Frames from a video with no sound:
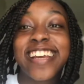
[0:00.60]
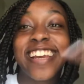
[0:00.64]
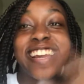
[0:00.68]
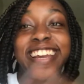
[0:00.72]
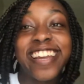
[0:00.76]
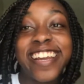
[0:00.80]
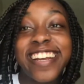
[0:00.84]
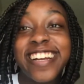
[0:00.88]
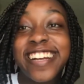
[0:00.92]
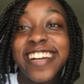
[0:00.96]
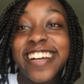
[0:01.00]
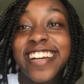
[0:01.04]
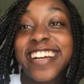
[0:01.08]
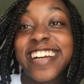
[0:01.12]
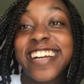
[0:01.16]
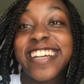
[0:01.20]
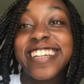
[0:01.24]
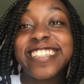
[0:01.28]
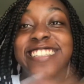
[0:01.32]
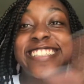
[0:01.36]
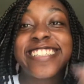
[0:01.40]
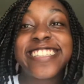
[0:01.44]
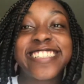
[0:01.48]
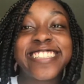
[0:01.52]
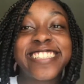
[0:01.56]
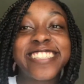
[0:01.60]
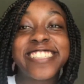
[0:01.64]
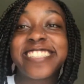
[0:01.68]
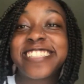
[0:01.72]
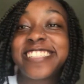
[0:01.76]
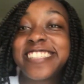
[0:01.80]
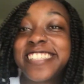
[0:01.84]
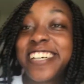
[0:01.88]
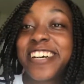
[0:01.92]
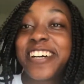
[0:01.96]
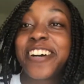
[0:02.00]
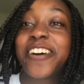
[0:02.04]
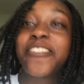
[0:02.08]
Hey guys, it's
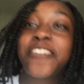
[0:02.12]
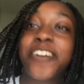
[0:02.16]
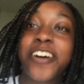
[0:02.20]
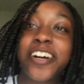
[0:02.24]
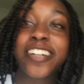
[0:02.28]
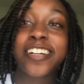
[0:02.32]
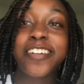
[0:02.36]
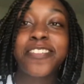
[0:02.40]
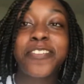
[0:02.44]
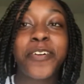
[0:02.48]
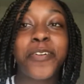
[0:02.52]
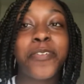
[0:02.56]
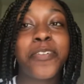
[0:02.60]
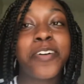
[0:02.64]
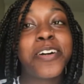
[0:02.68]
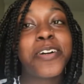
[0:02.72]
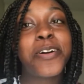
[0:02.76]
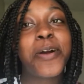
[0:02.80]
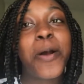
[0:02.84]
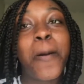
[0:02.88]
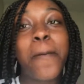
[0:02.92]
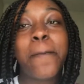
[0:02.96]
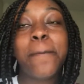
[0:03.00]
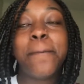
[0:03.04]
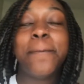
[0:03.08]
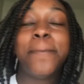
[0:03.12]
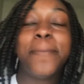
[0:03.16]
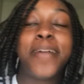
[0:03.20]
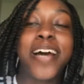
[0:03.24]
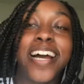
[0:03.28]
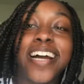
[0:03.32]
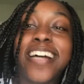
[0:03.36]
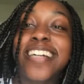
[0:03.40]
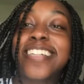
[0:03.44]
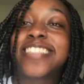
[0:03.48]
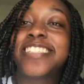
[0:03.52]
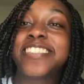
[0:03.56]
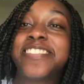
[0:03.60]
Chanelle. Welcome or welcome
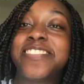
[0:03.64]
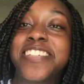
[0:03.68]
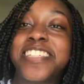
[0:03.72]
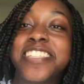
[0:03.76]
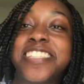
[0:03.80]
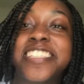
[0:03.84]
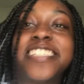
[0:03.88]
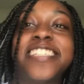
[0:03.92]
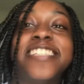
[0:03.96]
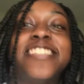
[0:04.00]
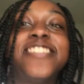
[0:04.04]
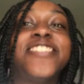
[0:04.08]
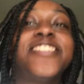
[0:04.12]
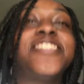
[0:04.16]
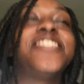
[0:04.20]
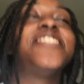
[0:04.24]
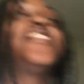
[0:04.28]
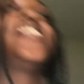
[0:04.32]
back to my channel.